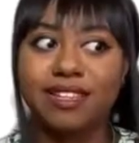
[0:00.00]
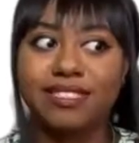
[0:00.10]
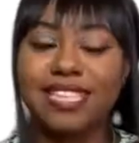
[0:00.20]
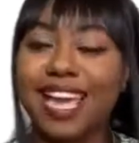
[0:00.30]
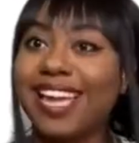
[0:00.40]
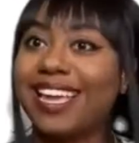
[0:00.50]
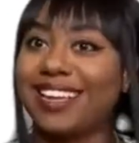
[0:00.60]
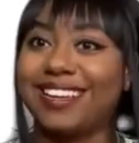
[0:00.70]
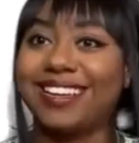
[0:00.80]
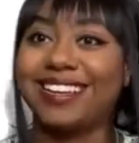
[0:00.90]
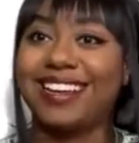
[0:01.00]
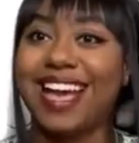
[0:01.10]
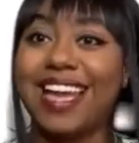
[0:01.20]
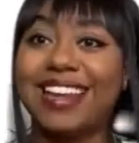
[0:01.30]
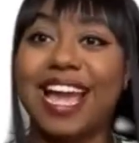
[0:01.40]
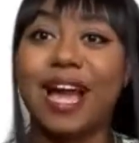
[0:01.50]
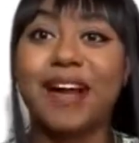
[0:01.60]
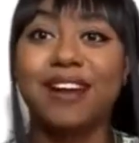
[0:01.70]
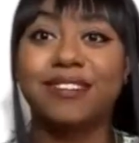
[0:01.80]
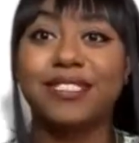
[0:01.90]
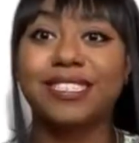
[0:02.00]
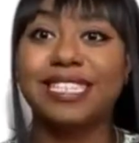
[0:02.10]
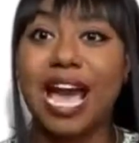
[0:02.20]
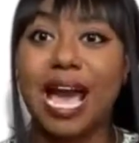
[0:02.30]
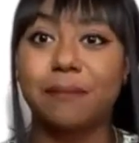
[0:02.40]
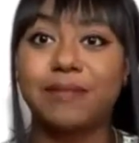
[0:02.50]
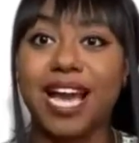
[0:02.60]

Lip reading: dang, I now have to adapt.